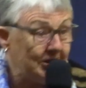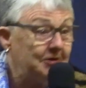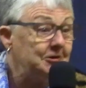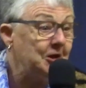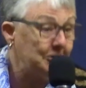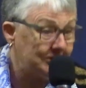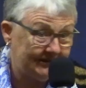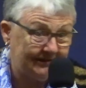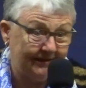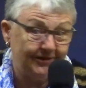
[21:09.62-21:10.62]
I don't know
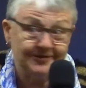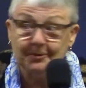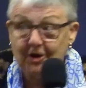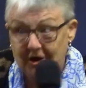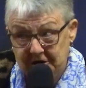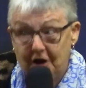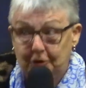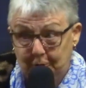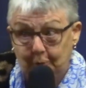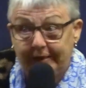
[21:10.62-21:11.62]
details, but I
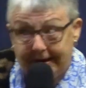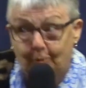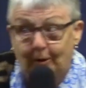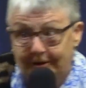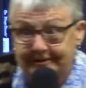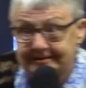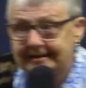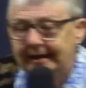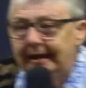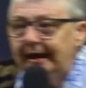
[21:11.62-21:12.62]
know who that
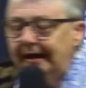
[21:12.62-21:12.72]
was.